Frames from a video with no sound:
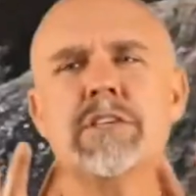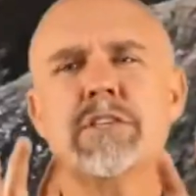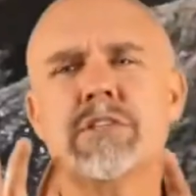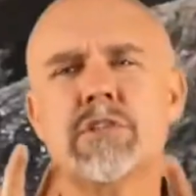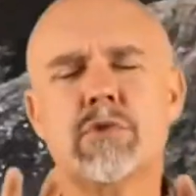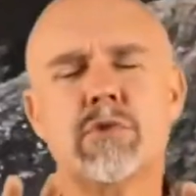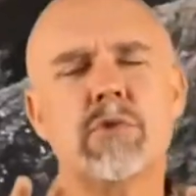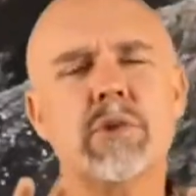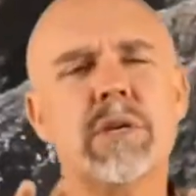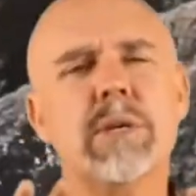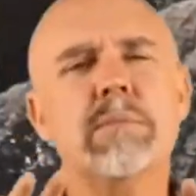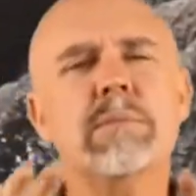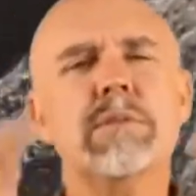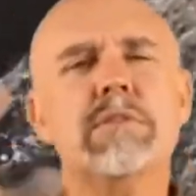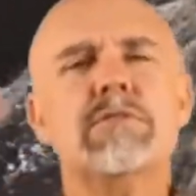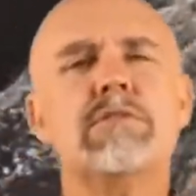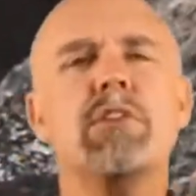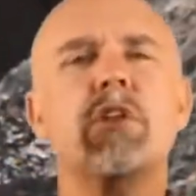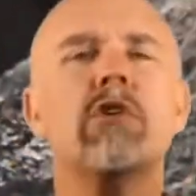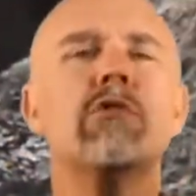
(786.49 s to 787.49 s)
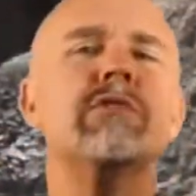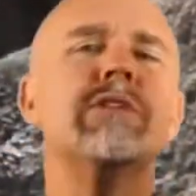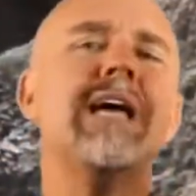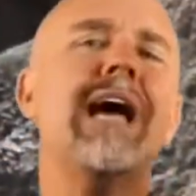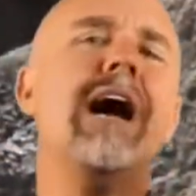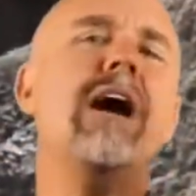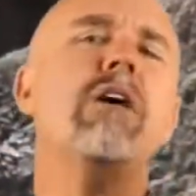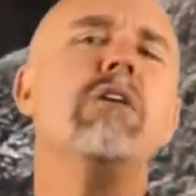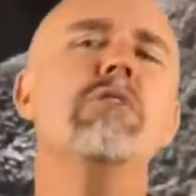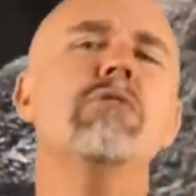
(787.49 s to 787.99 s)
streams flow
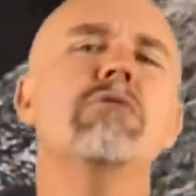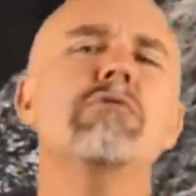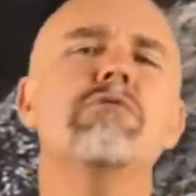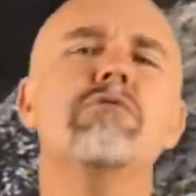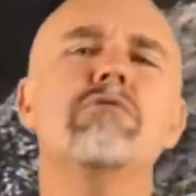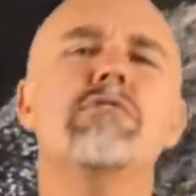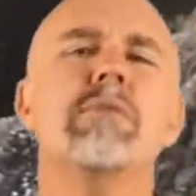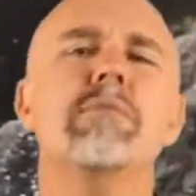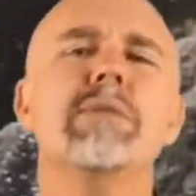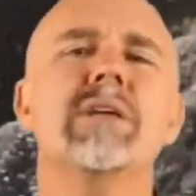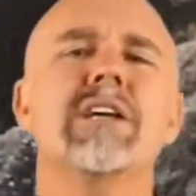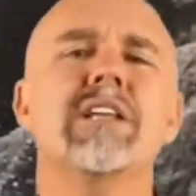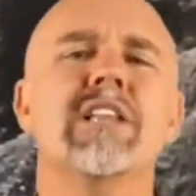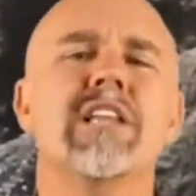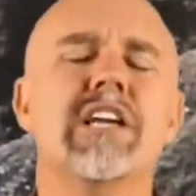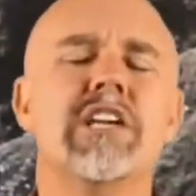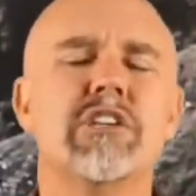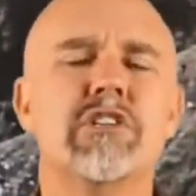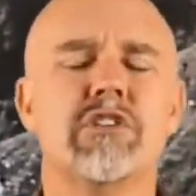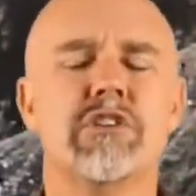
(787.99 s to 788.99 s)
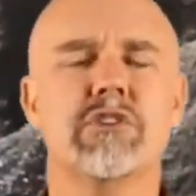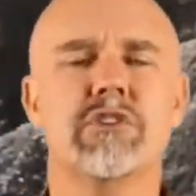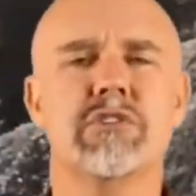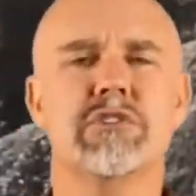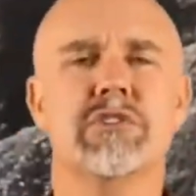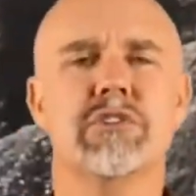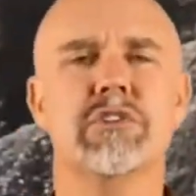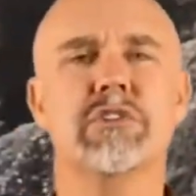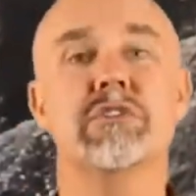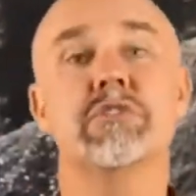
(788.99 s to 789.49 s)
down from the
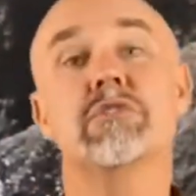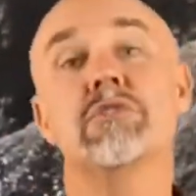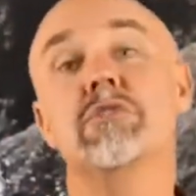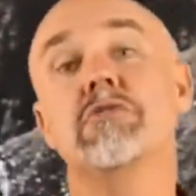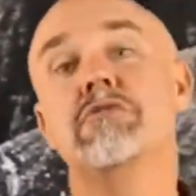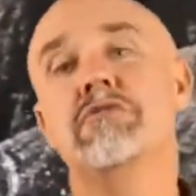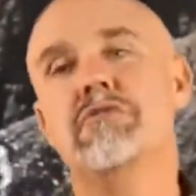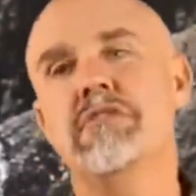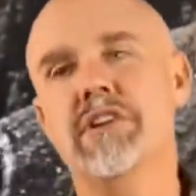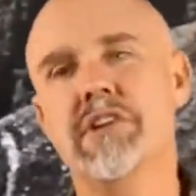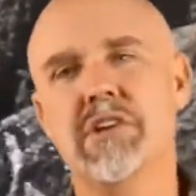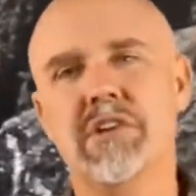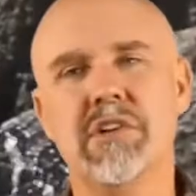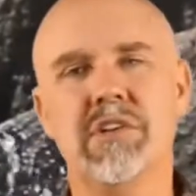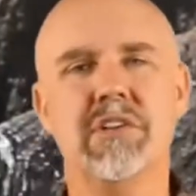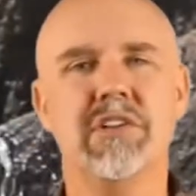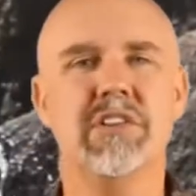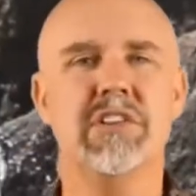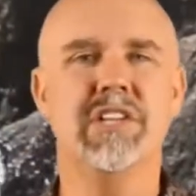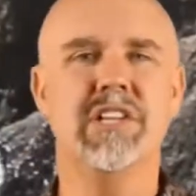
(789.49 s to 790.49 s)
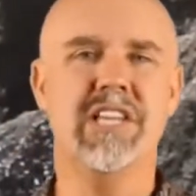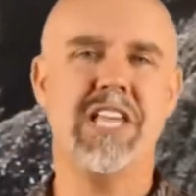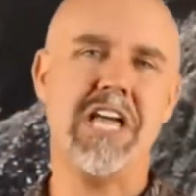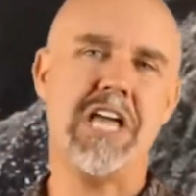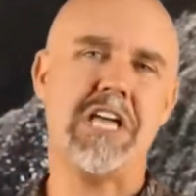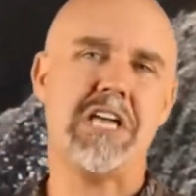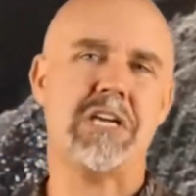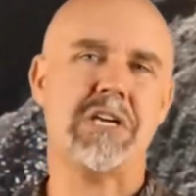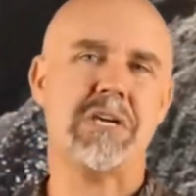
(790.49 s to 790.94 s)
glaciers to fill the lake.